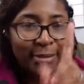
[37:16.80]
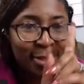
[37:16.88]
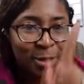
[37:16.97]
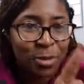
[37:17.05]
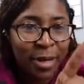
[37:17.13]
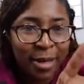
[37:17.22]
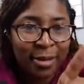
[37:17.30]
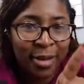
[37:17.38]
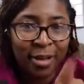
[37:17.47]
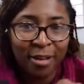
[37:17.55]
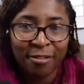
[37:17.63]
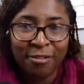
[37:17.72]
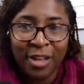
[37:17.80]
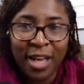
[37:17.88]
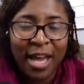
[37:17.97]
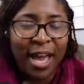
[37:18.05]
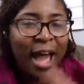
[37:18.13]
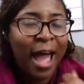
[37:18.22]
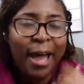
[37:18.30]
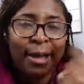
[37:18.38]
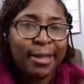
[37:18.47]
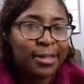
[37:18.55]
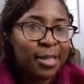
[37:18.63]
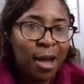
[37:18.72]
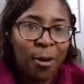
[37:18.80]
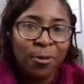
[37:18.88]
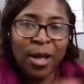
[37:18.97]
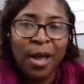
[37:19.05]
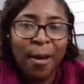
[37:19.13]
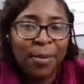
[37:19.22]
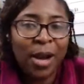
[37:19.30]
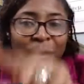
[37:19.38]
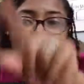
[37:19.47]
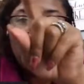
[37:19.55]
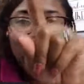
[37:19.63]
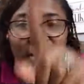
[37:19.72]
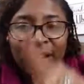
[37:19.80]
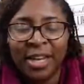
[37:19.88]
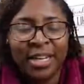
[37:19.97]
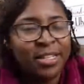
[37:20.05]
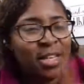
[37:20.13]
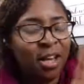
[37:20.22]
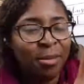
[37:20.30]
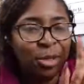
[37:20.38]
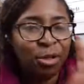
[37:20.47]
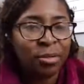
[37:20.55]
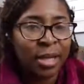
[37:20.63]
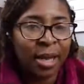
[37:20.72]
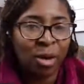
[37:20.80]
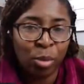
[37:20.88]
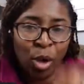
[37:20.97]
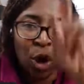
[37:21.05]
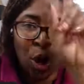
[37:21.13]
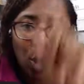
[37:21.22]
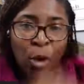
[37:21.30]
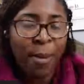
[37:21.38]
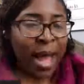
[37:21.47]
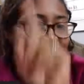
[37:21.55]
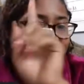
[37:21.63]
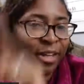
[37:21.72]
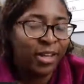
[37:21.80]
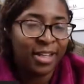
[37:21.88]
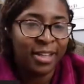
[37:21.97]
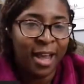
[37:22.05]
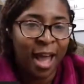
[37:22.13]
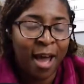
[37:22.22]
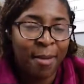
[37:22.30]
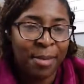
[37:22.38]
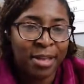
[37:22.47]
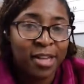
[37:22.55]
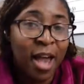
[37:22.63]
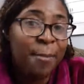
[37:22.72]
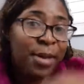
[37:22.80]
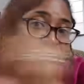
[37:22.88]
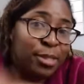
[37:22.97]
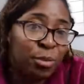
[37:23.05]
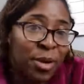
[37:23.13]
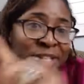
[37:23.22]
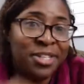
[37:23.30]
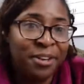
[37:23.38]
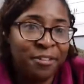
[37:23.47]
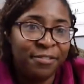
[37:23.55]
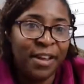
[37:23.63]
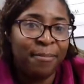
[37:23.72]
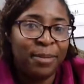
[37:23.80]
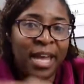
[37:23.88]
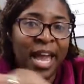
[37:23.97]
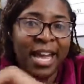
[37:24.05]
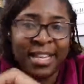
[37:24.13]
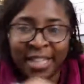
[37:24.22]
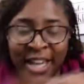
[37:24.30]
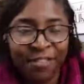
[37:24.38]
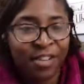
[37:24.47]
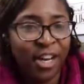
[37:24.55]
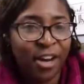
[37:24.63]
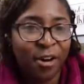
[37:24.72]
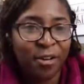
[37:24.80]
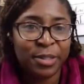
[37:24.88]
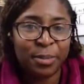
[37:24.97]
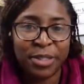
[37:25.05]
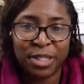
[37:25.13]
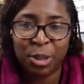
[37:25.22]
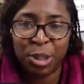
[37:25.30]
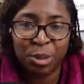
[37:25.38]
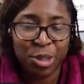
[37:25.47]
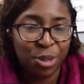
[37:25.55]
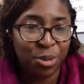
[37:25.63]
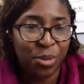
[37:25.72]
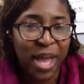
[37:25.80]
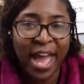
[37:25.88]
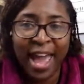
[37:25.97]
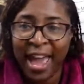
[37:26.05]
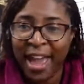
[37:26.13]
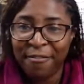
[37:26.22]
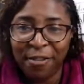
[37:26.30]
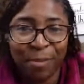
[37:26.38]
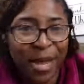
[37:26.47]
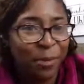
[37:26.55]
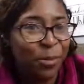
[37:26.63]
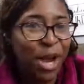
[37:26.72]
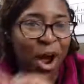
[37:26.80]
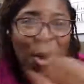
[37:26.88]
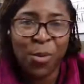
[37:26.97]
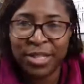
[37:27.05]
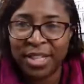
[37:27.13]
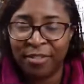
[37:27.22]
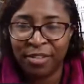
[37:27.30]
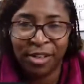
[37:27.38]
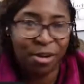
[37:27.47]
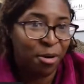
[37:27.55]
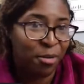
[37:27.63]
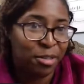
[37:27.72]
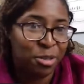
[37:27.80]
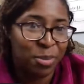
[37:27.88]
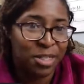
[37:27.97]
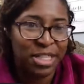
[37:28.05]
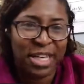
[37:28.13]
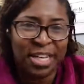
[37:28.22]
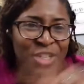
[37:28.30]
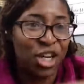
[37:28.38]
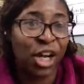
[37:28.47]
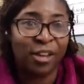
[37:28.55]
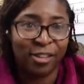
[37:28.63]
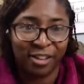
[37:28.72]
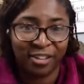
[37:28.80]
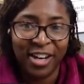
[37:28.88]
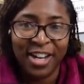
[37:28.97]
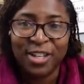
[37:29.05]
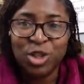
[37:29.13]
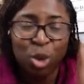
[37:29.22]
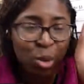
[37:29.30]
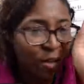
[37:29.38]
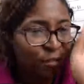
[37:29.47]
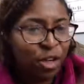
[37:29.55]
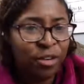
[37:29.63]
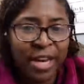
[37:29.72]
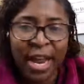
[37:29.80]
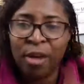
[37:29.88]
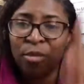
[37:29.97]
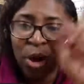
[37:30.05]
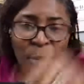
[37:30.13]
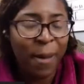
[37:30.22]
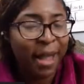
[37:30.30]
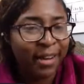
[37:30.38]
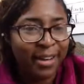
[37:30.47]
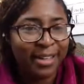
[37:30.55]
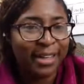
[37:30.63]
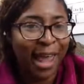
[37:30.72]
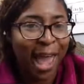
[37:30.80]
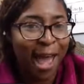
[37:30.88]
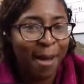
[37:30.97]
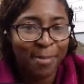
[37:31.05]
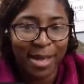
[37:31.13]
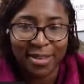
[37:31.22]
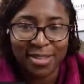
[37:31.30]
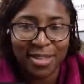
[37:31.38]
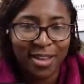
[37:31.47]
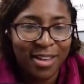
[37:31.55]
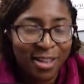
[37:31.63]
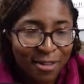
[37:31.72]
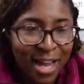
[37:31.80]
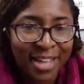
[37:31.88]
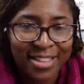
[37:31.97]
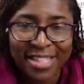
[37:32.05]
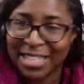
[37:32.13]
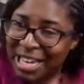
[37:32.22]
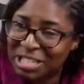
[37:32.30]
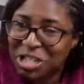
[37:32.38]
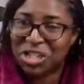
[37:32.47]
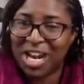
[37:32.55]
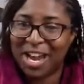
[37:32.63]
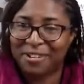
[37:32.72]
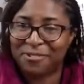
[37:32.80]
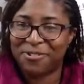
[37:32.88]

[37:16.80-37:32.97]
This is what I love. I can talk, but I want anytime you're down, go back and look in the comments because the rest of your family is giving encouragement to you too. Everybody, we always give encouragement to each other. So if you're down, go back and look at the comments. You got this. Get your shine